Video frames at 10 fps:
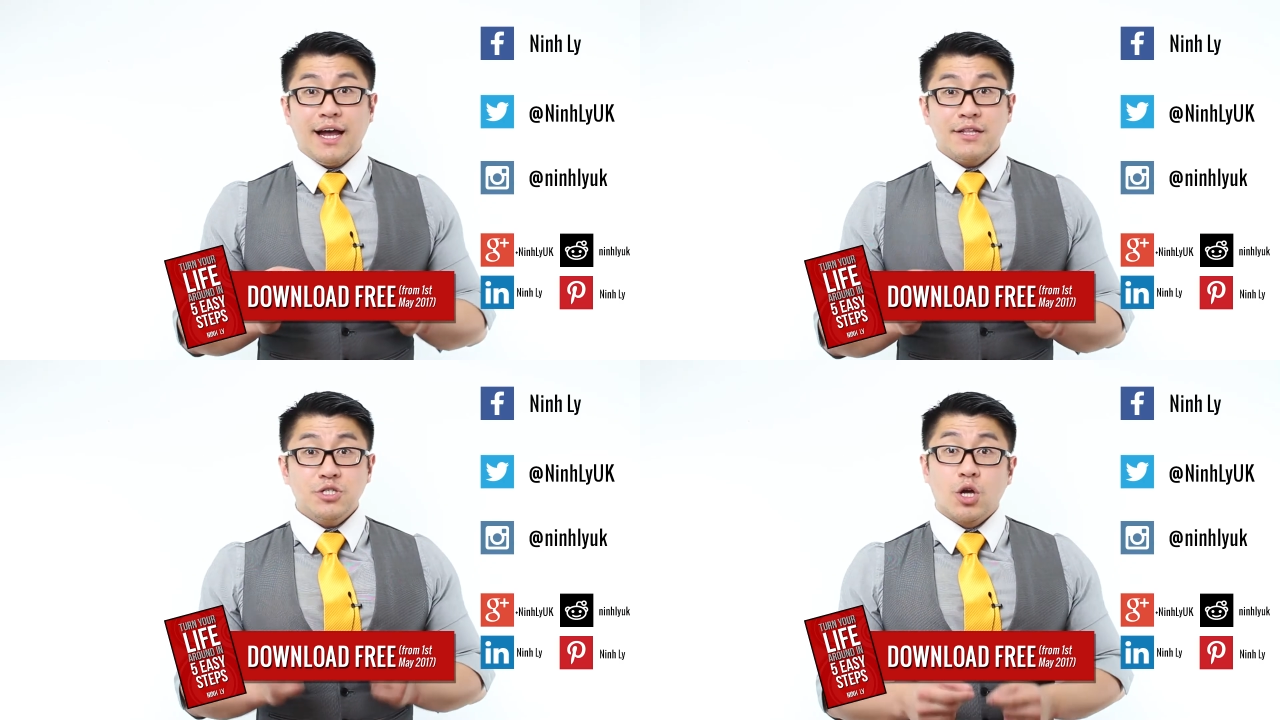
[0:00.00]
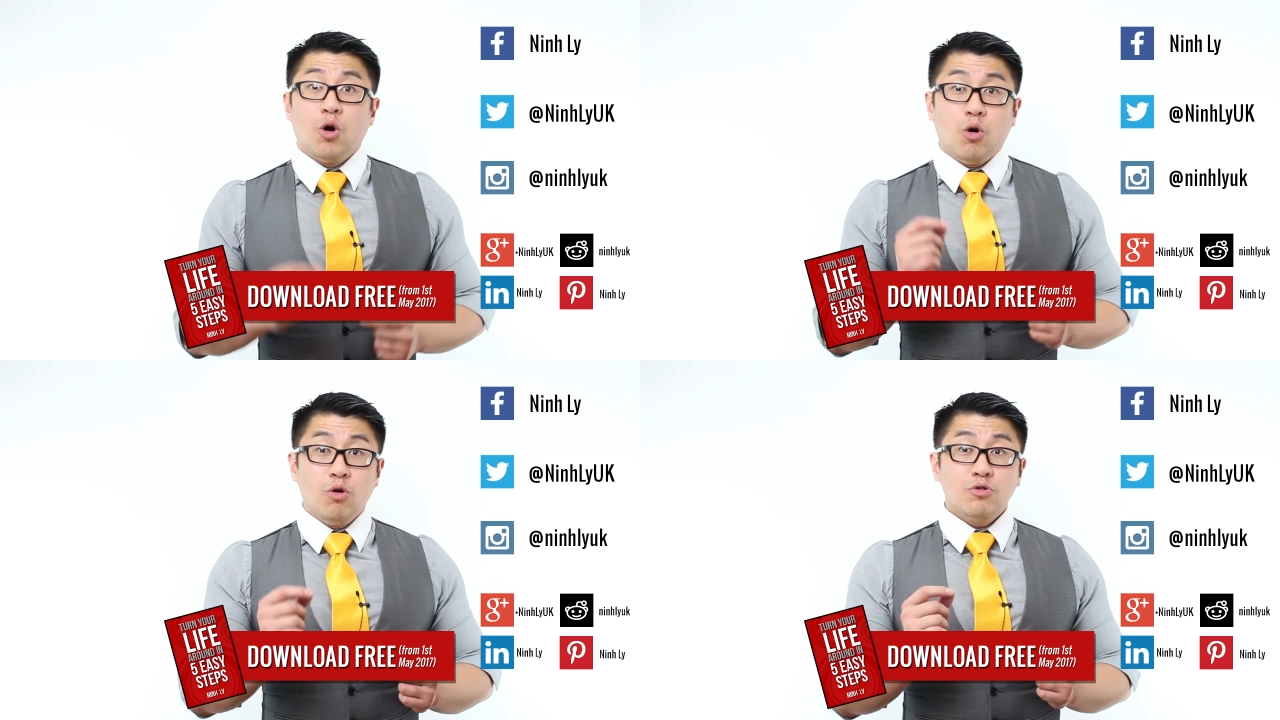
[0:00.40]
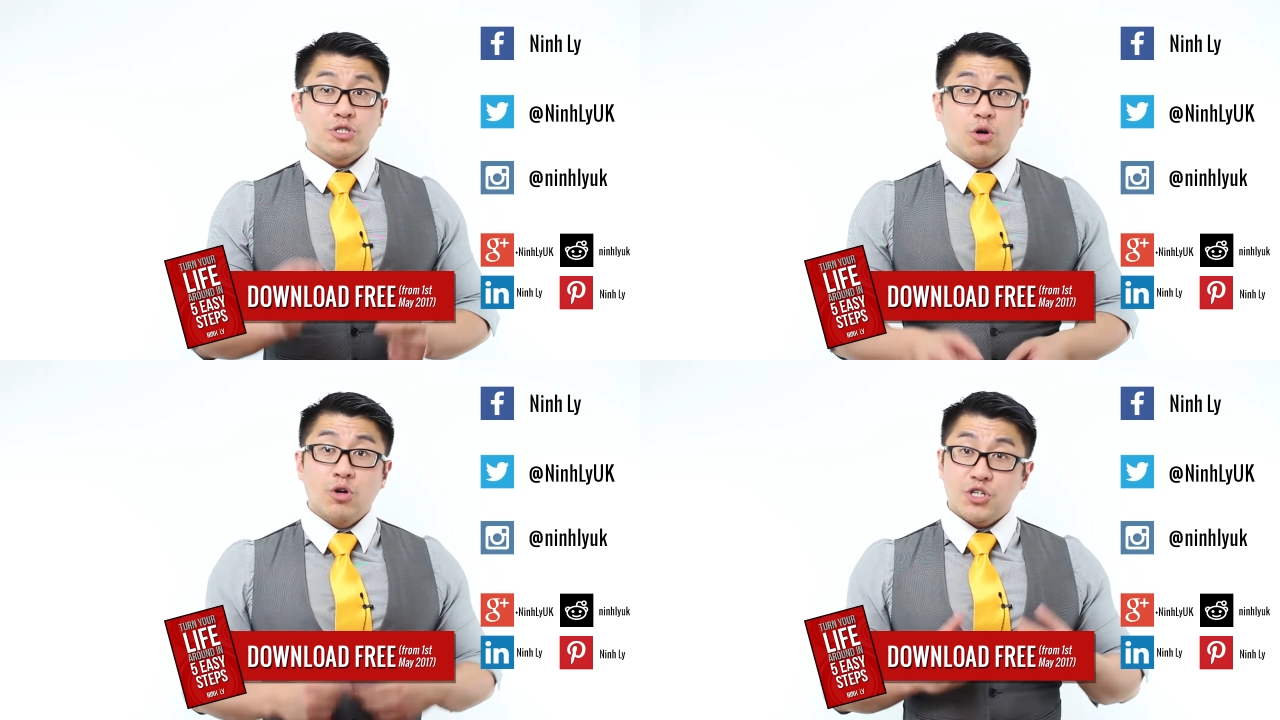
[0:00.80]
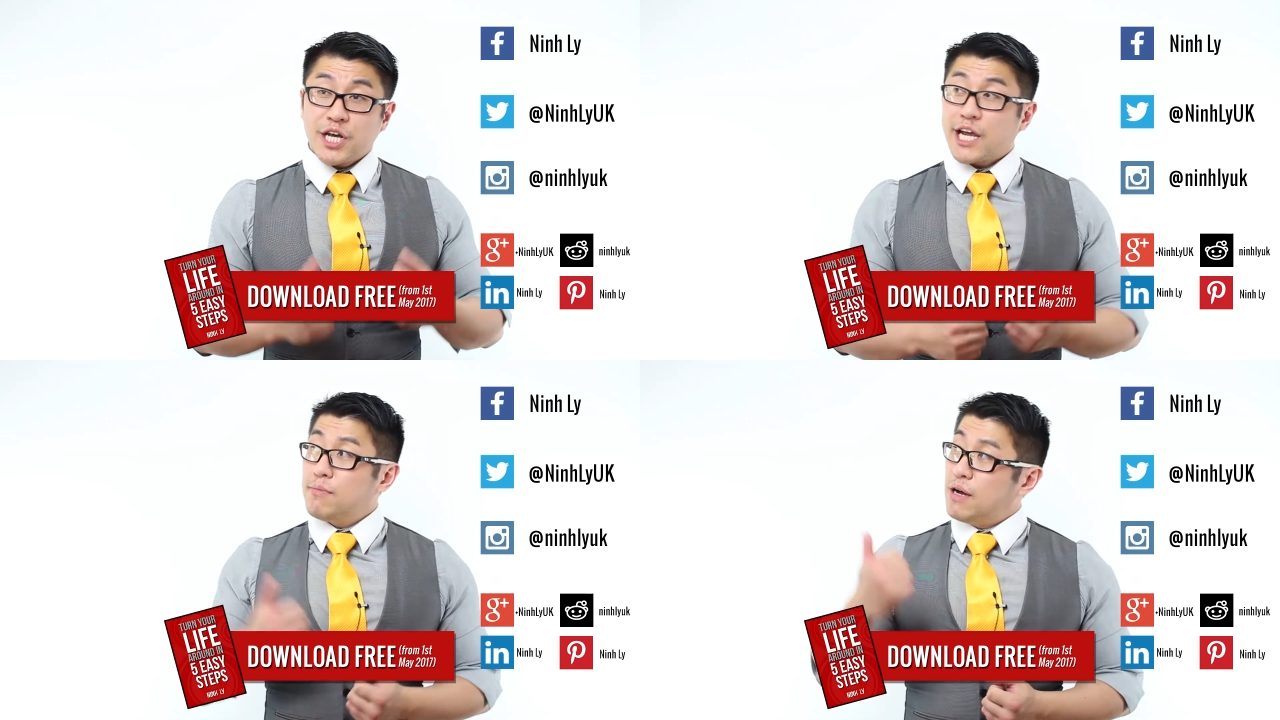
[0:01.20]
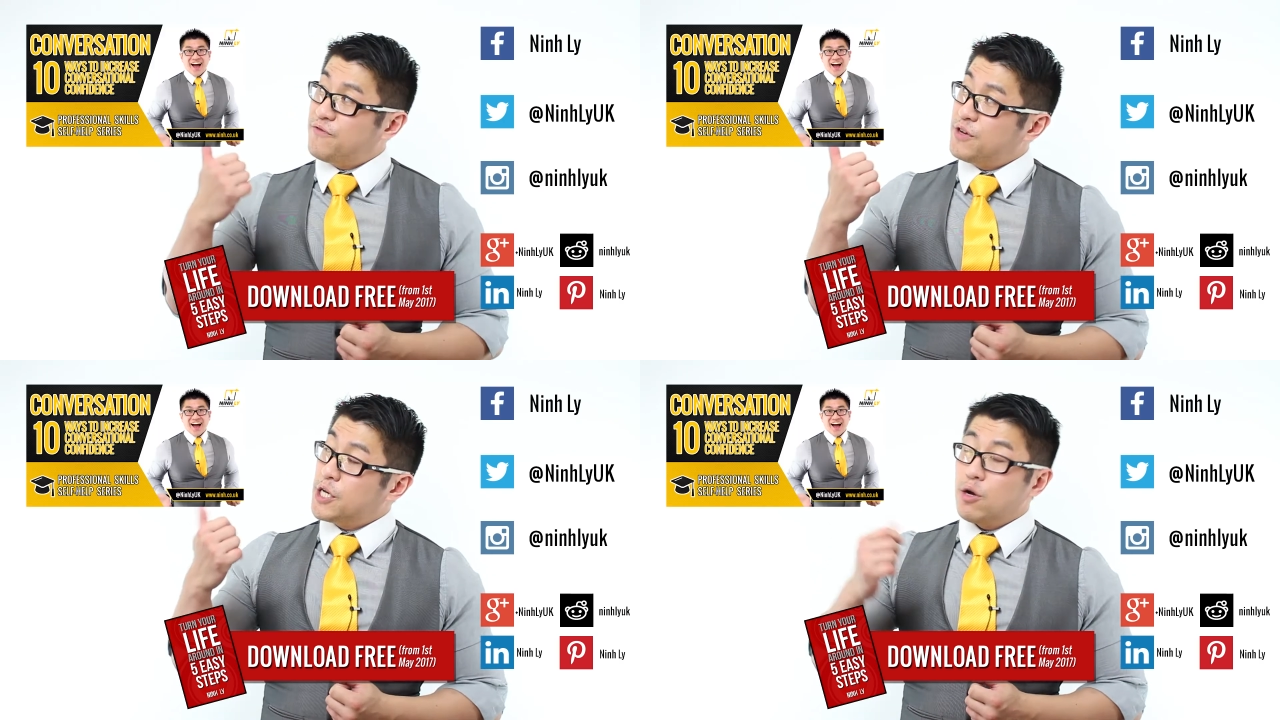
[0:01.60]
and also check out my
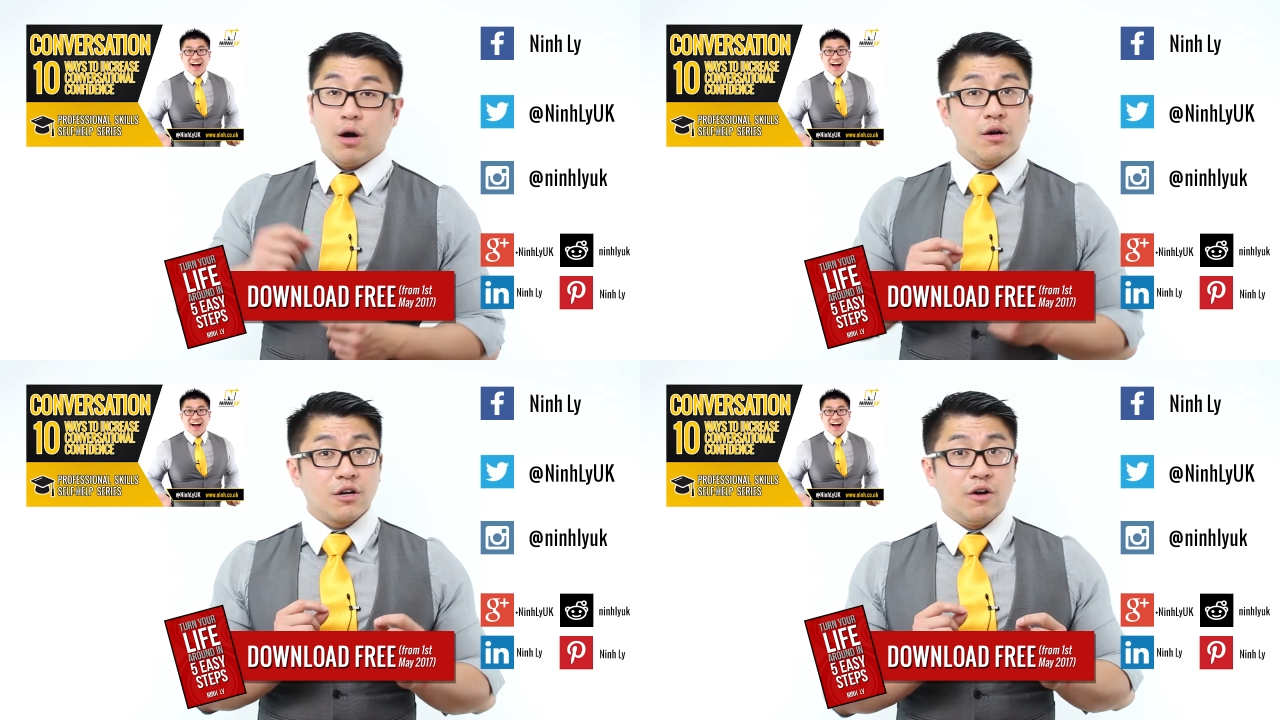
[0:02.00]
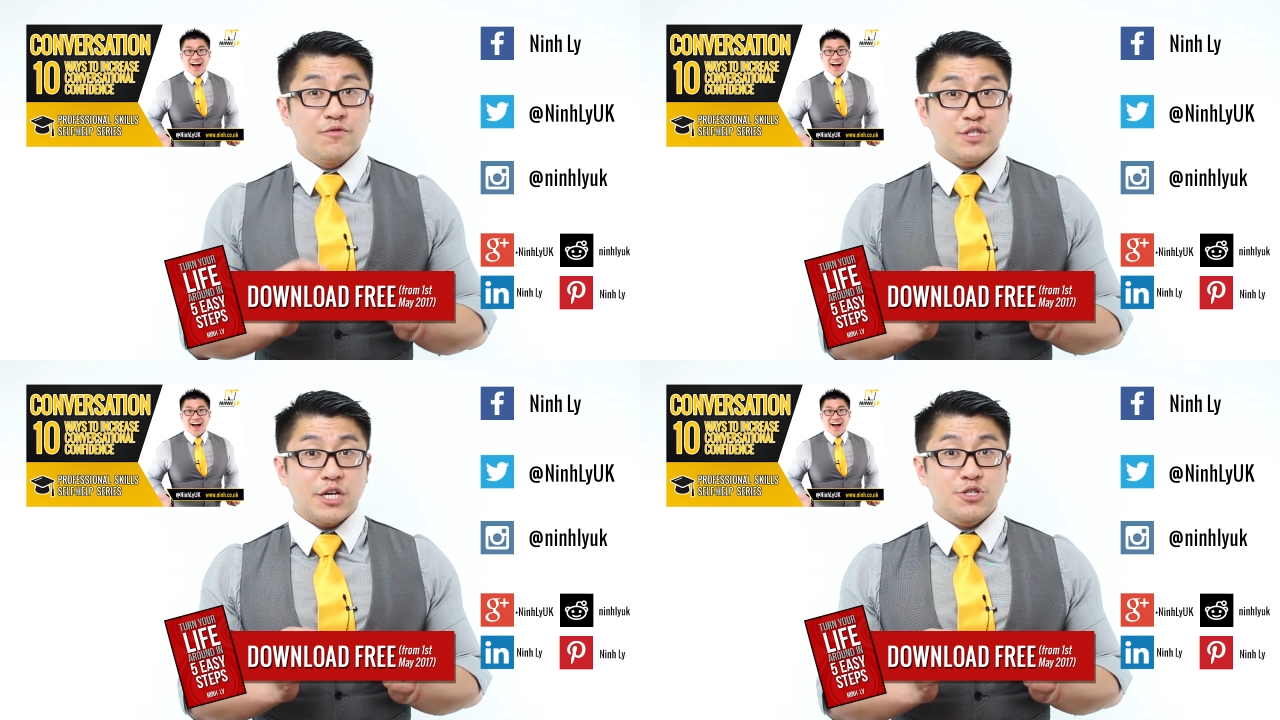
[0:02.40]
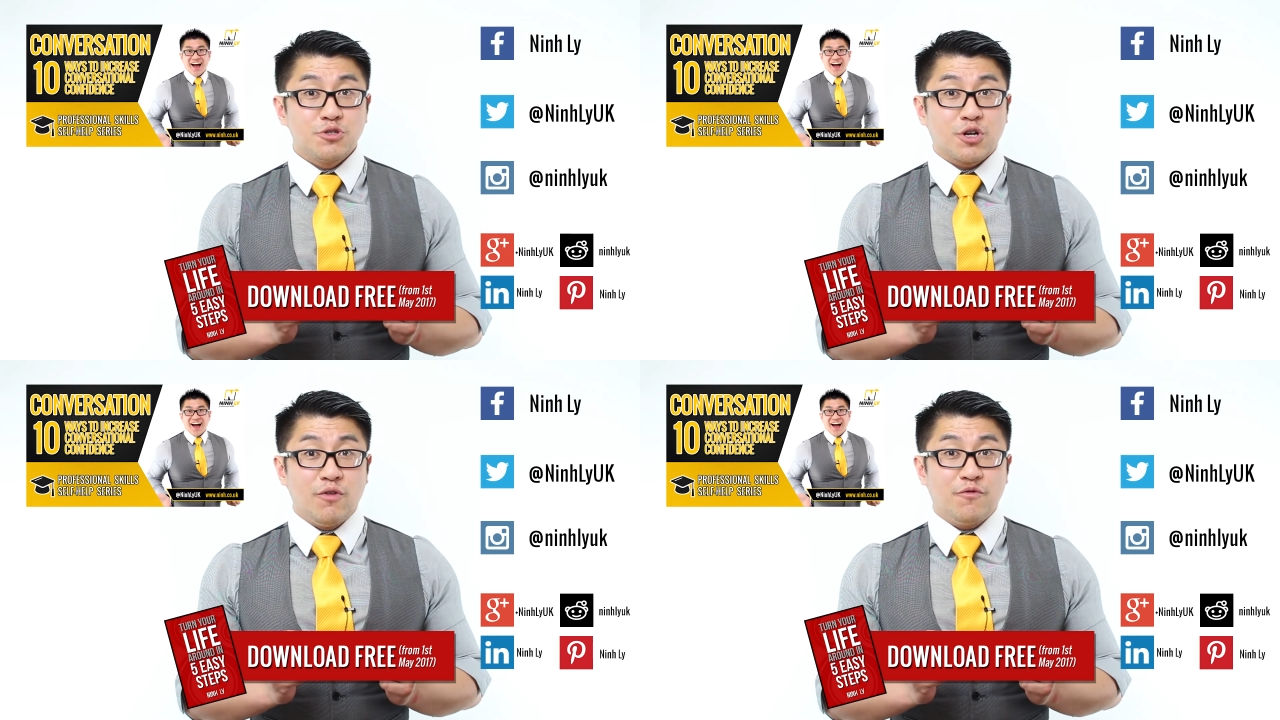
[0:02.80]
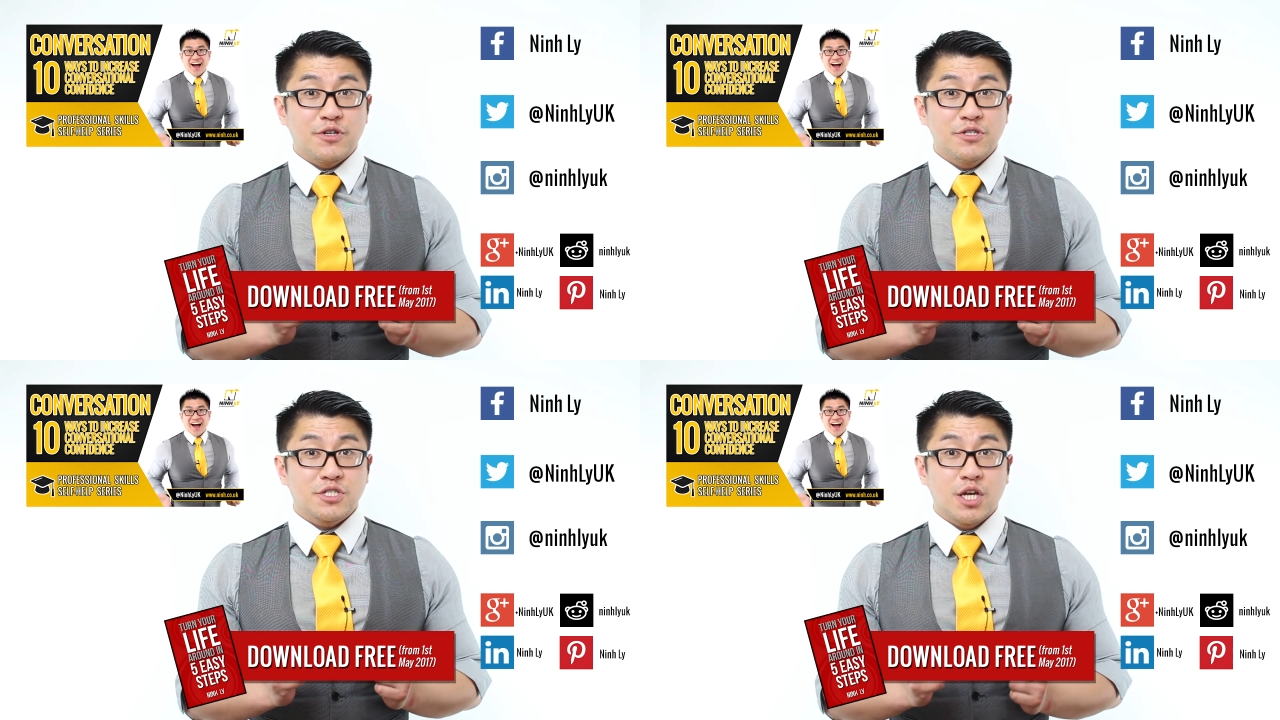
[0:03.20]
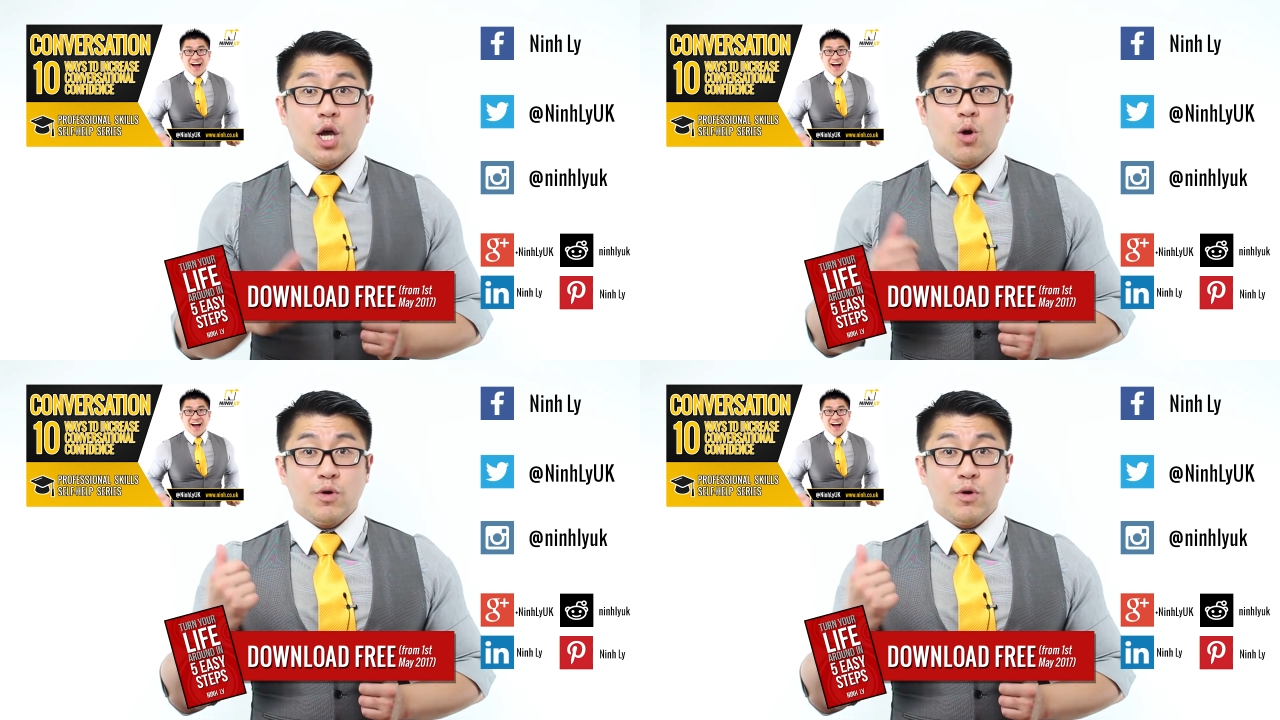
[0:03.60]
video on conversational confidence,